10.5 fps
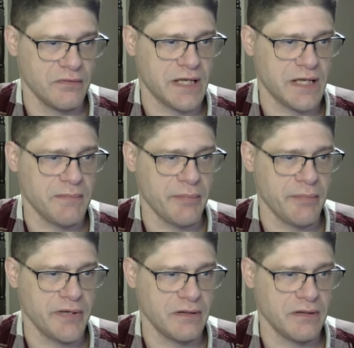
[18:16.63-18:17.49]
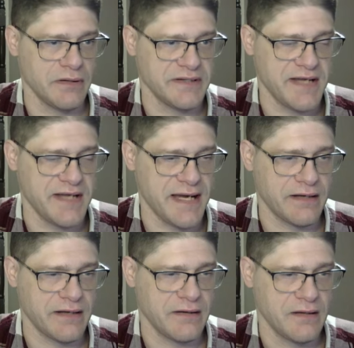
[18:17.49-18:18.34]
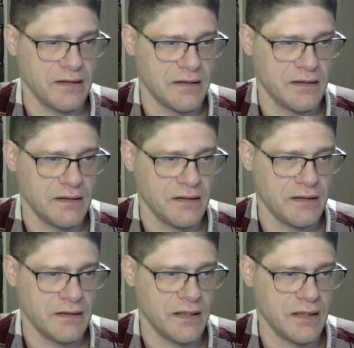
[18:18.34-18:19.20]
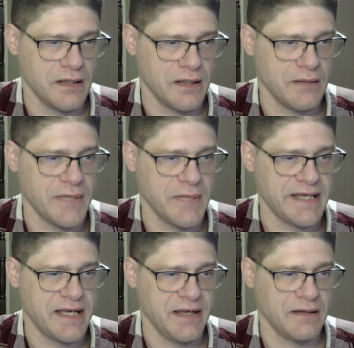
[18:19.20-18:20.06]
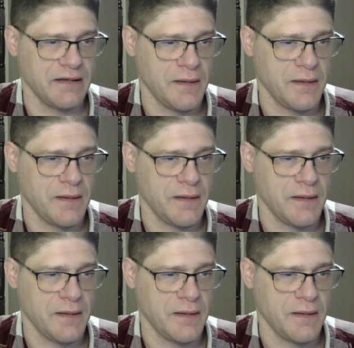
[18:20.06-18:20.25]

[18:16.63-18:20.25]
to come up here and attack uh, my king.